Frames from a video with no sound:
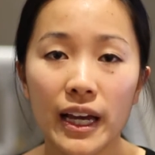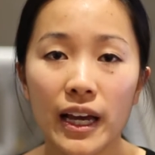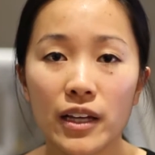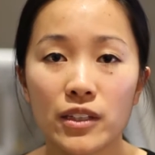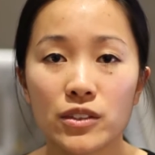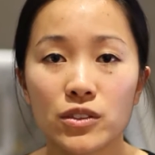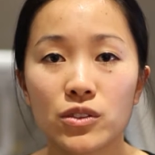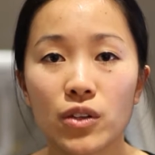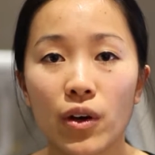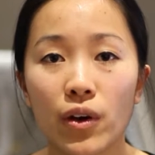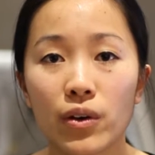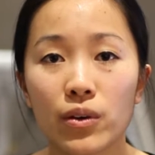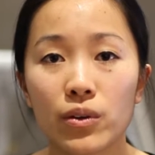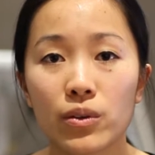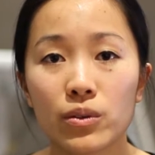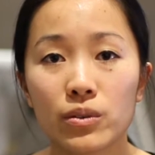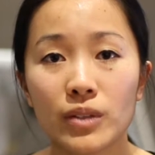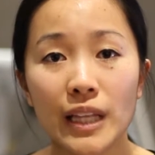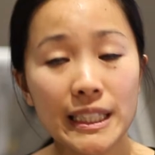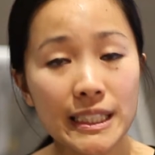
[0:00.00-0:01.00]

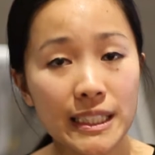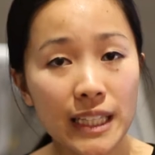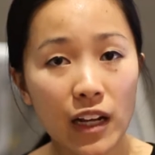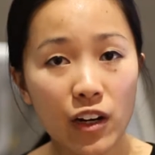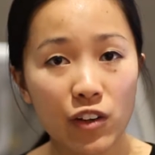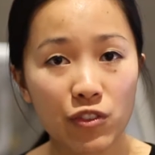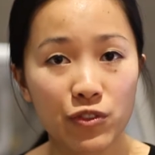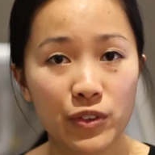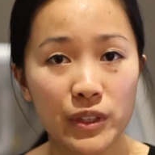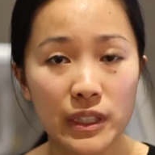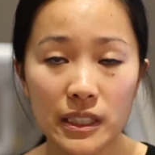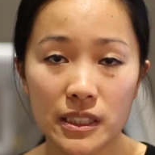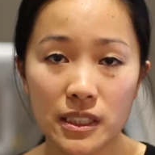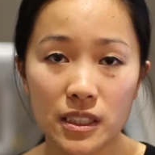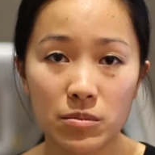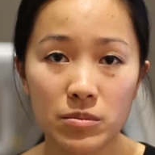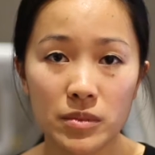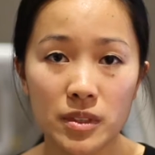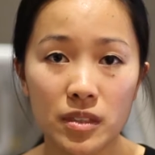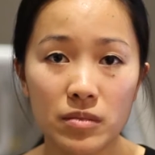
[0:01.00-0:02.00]
So let's start off with the
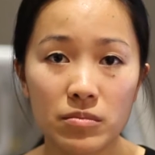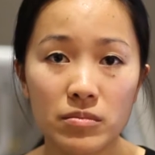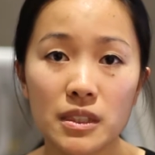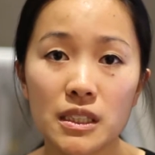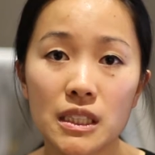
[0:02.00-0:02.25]
symptoms.